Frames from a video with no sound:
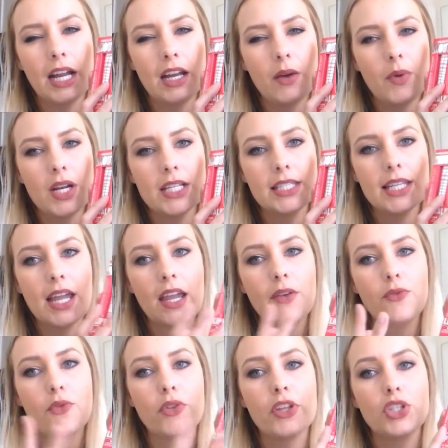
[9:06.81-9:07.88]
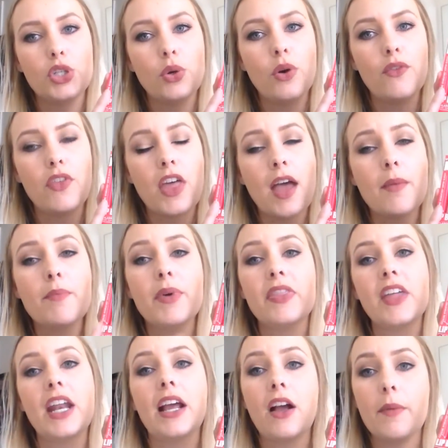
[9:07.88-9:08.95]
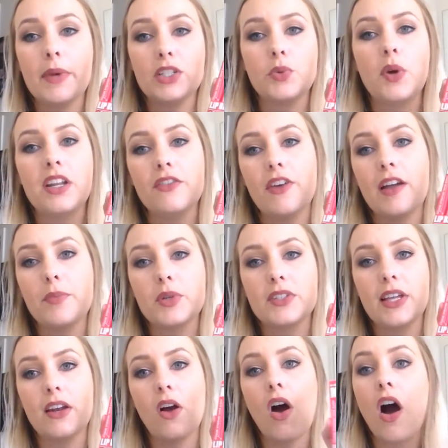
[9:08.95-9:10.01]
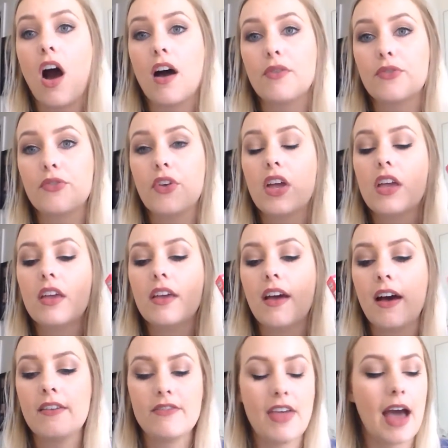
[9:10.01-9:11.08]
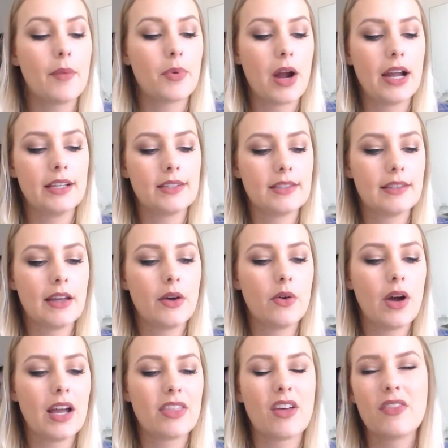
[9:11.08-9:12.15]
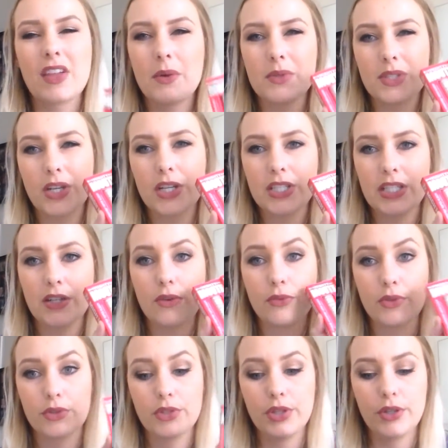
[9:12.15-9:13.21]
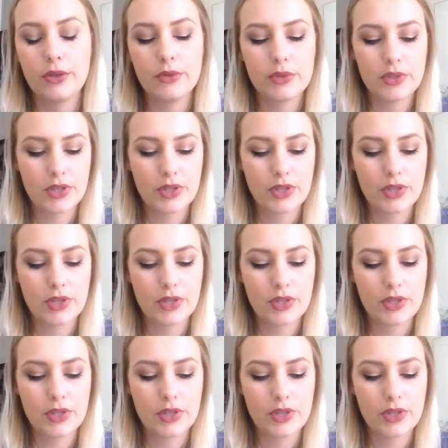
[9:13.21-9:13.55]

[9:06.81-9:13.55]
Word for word: I want to say, for the two of them, but then I got my 25% off of that price. So I thought that was a good deal for two.